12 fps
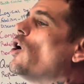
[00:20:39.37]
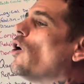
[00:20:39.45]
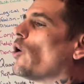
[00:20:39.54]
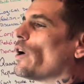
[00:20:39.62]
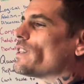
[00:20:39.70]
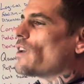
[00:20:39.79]

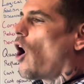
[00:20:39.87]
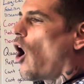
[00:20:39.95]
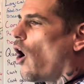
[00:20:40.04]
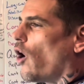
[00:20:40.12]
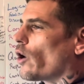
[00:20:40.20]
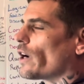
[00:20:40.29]
or is
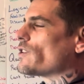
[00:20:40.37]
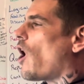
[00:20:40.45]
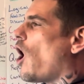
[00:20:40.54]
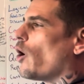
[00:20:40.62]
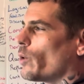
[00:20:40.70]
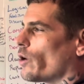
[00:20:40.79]

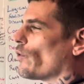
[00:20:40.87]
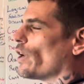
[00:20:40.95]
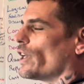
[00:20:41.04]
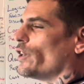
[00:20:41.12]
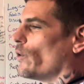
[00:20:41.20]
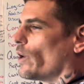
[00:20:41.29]
all we're
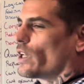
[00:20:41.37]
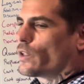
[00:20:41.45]
really doing